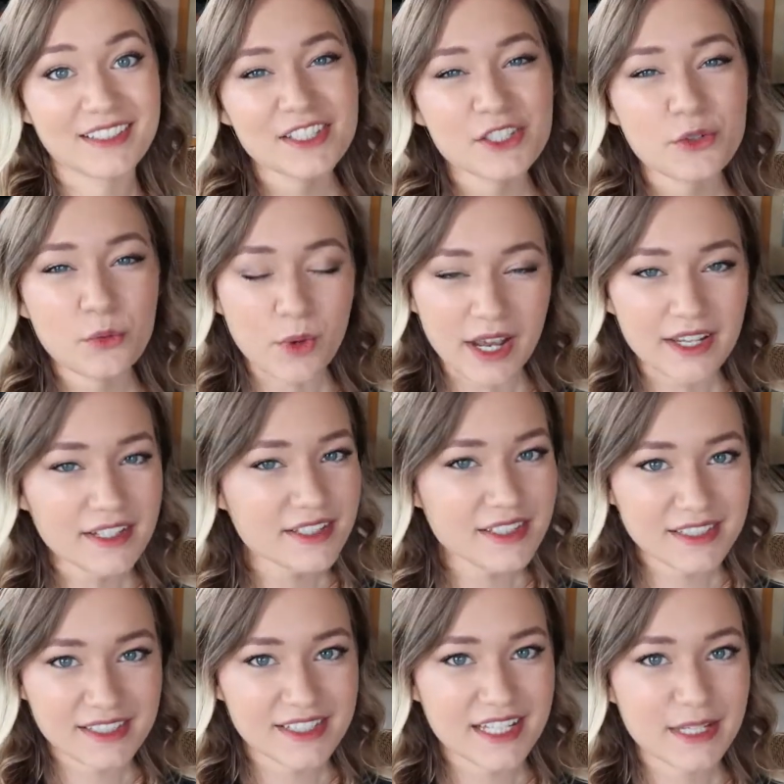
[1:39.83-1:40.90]
So why does
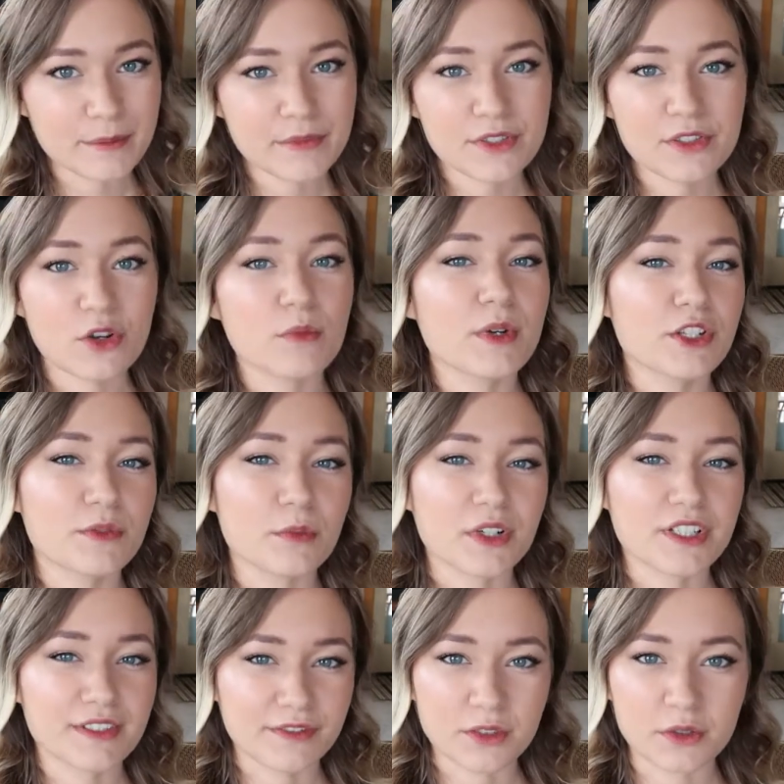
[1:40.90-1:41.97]
it seem so much more
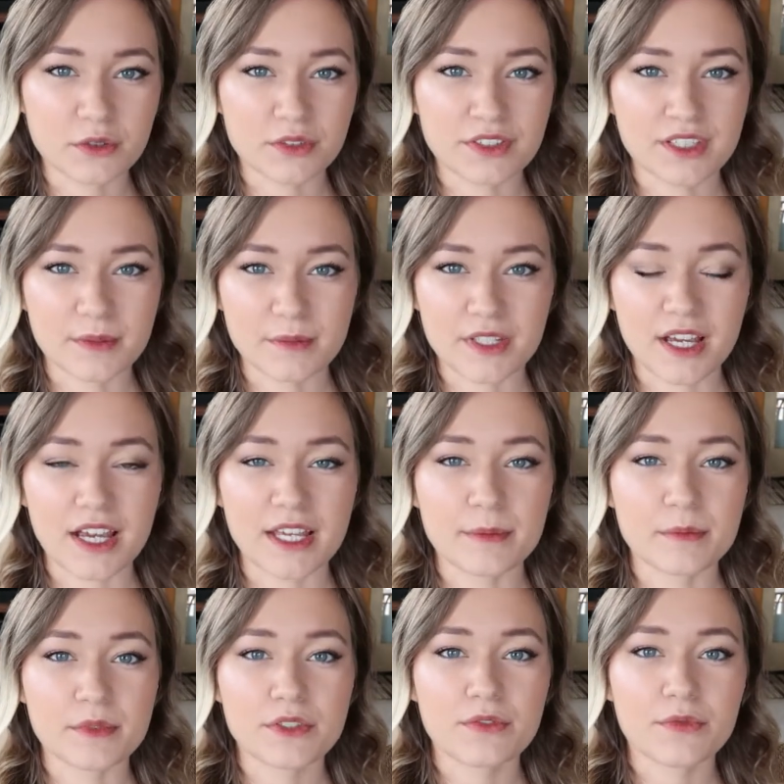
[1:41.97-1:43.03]
difficult
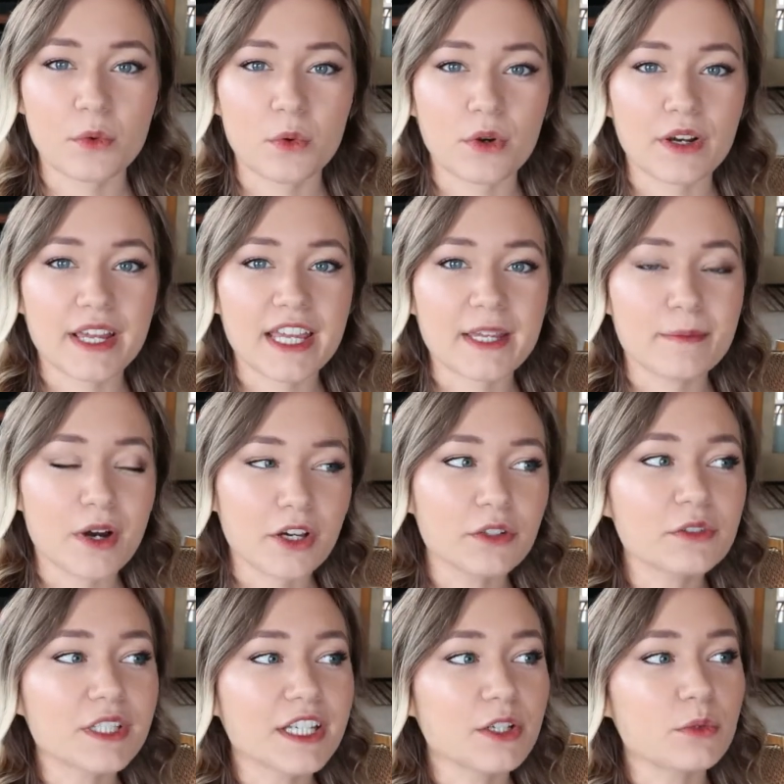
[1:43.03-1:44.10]
sometimes for a
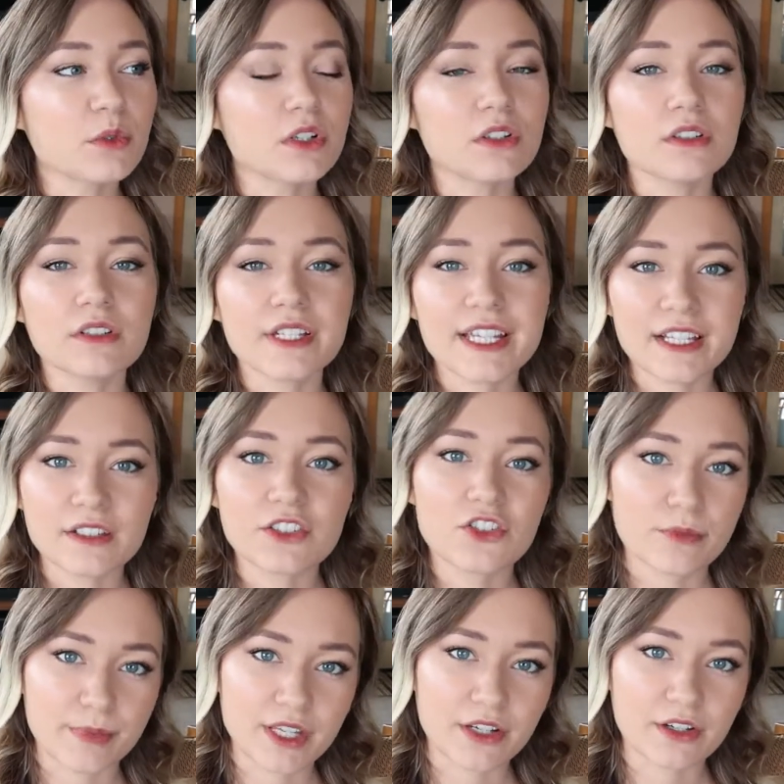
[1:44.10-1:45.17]
monolingual English
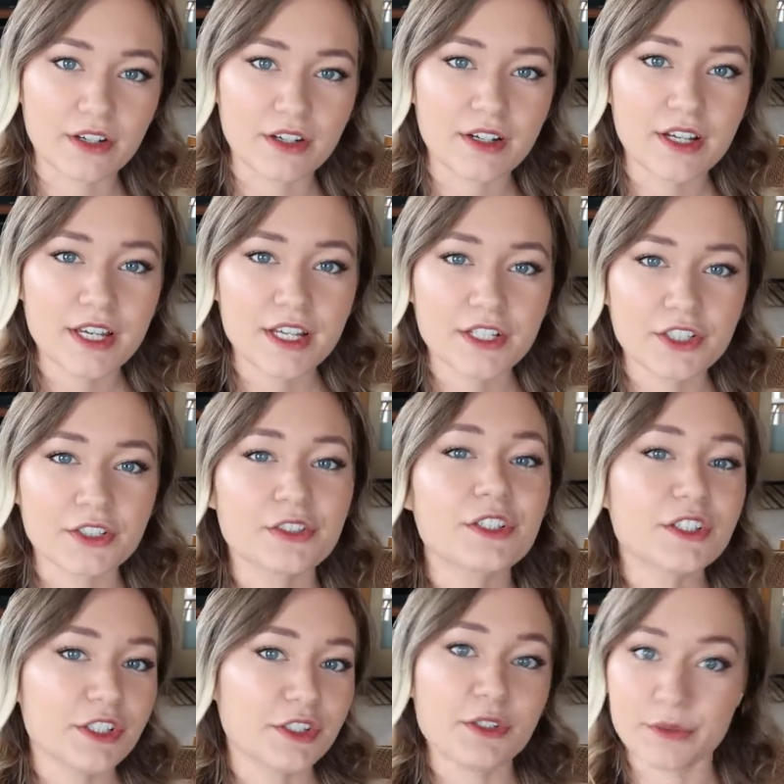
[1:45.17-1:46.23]
speaker to
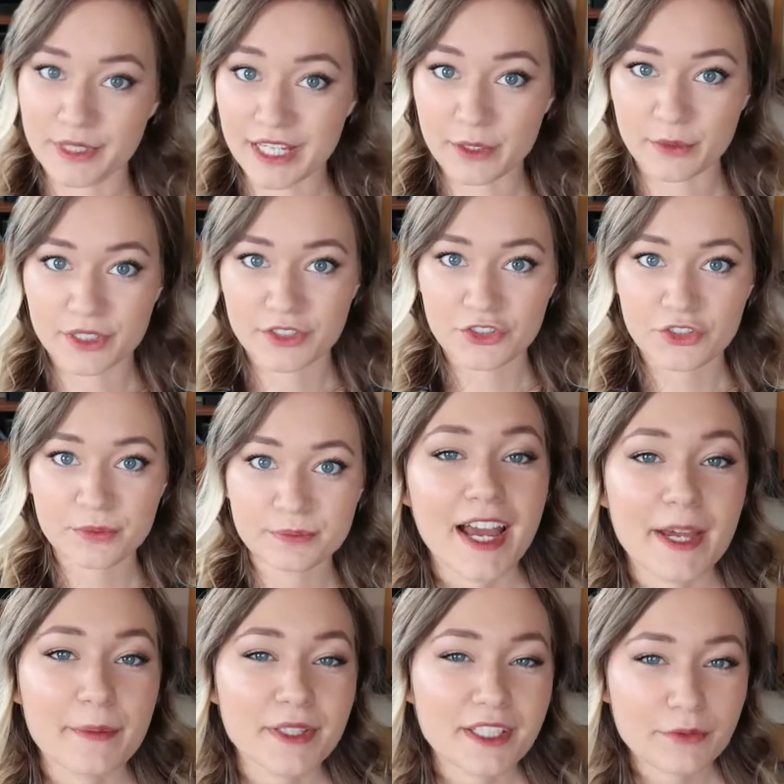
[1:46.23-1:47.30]
learn a new language?
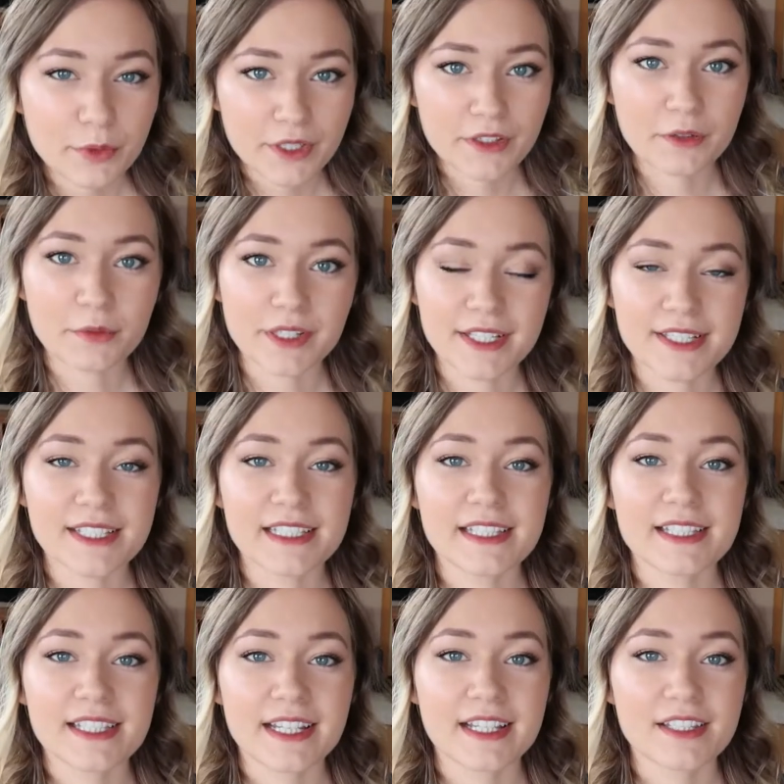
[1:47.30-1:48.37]
I believe one of the
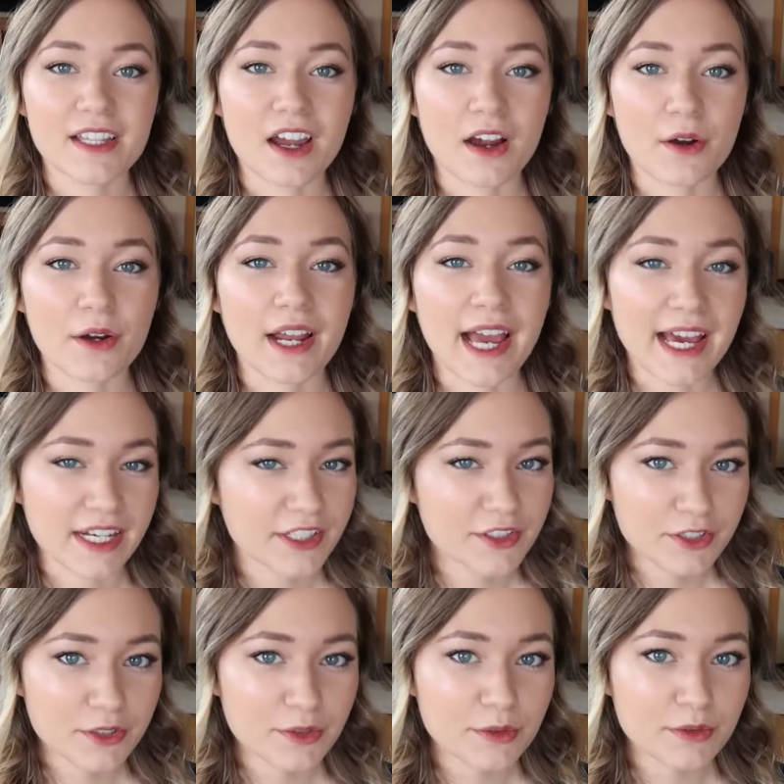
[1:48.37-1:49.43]
reasons is our
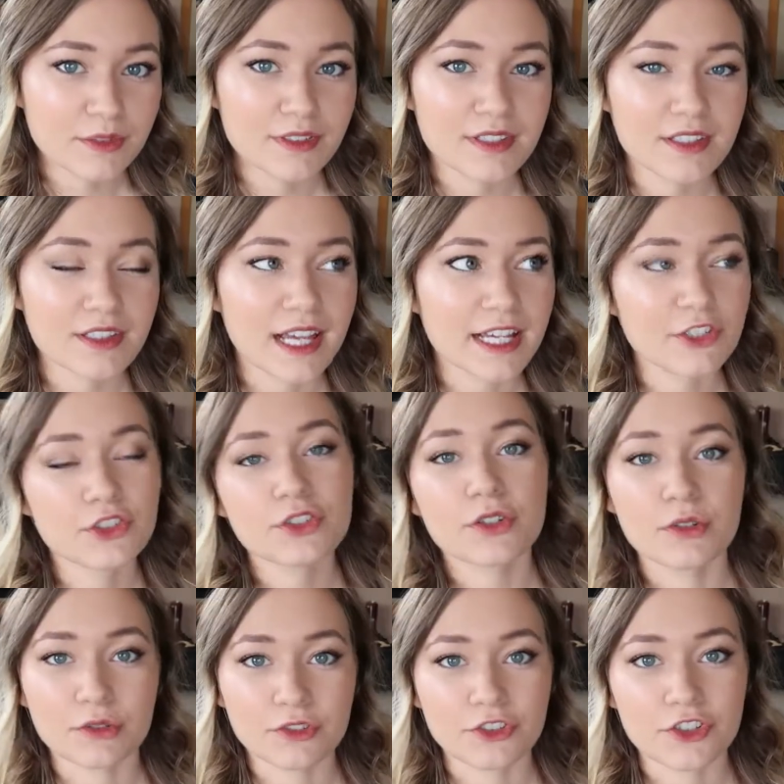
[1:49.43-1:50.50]

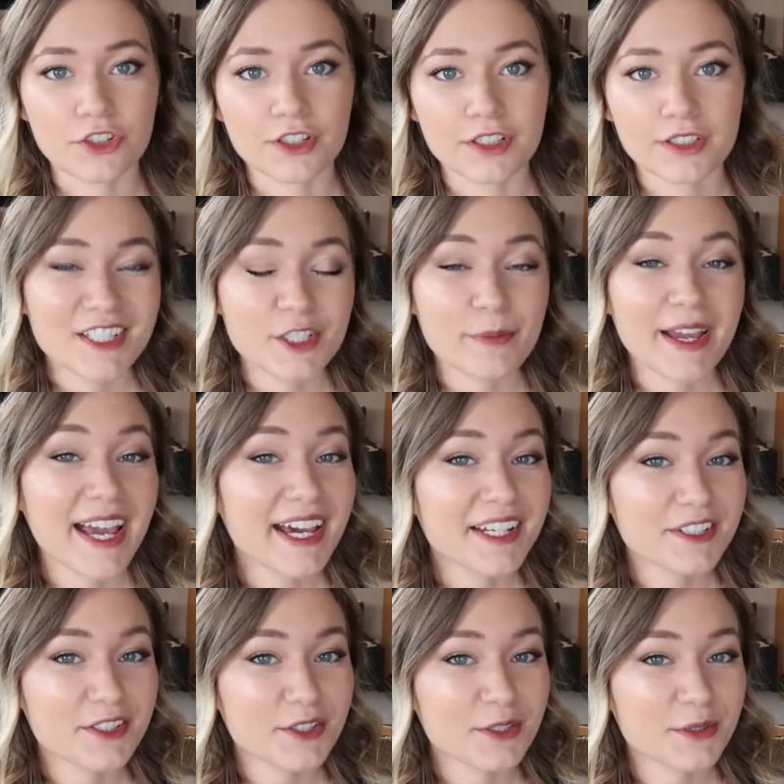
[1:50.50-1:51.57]
attitude/culture. So by
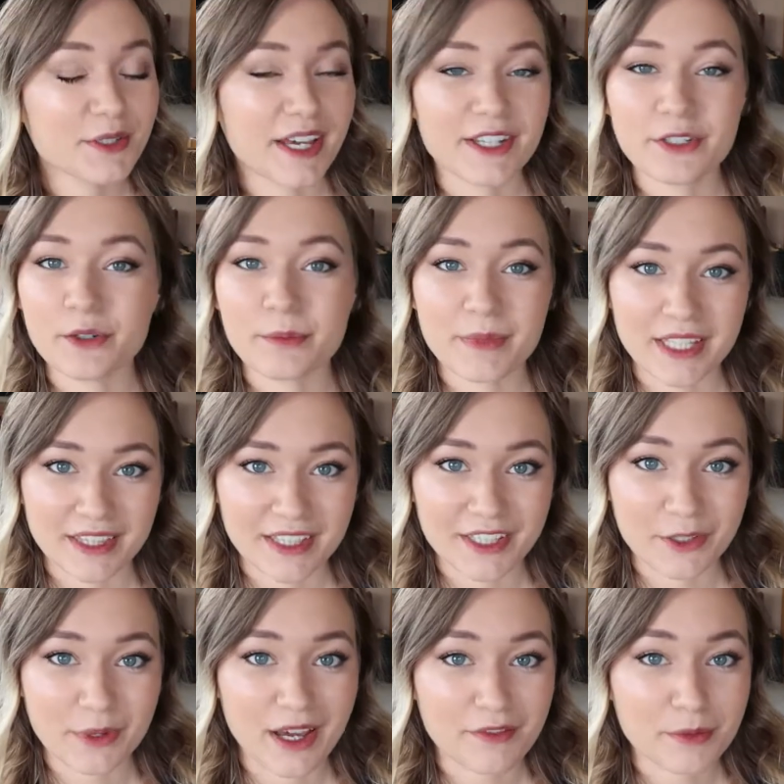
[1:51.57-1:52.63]
attitude, I don't mean that
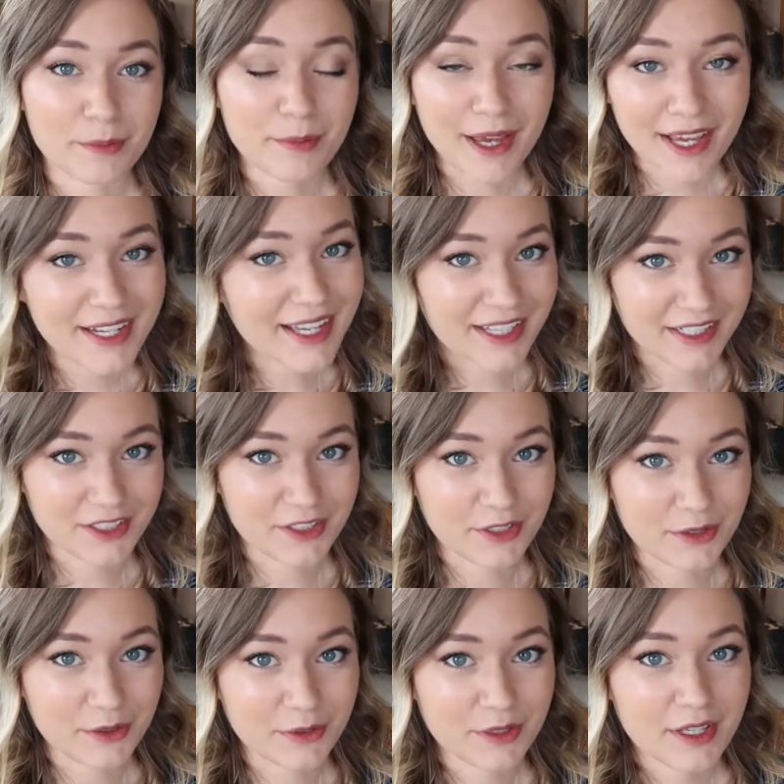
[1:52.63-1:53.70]
you have a bad
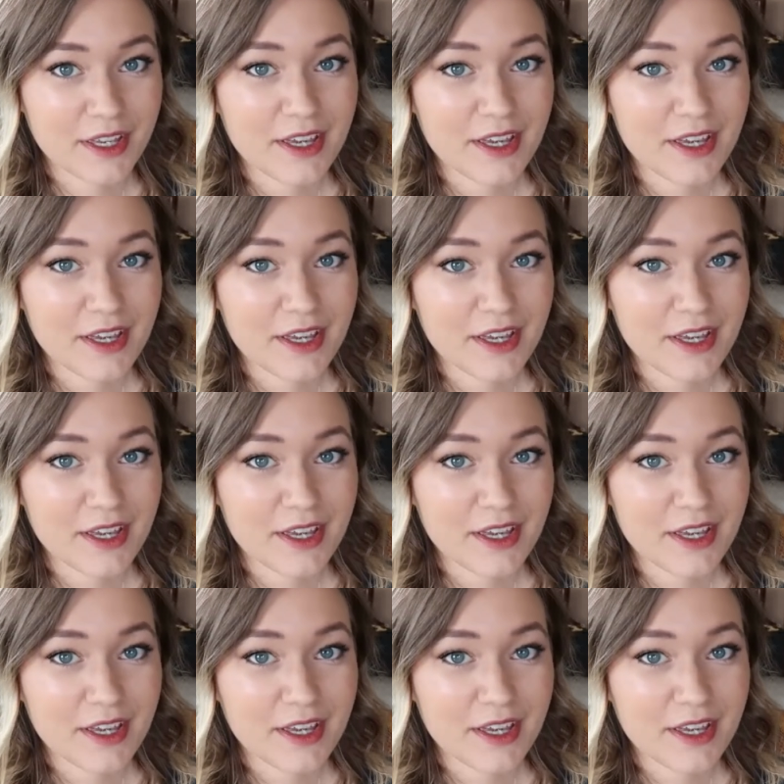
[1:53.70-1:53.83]
attitude,